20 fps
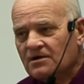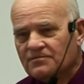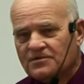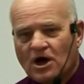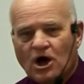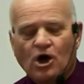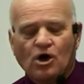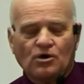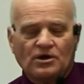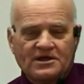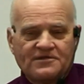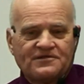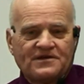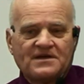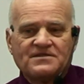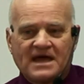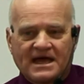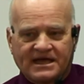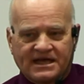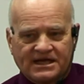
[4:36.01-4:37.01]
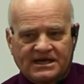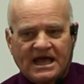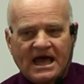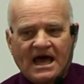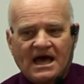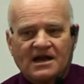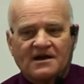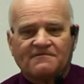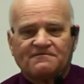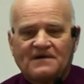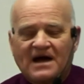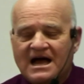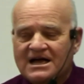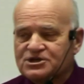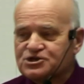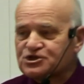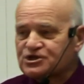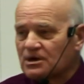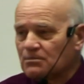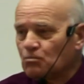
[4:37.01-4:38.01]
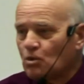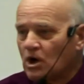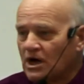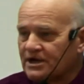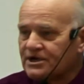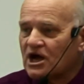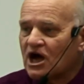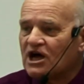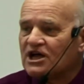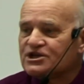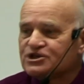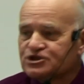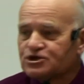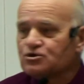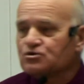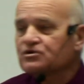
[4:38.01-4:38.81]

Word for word: The only thing that can edify someone unto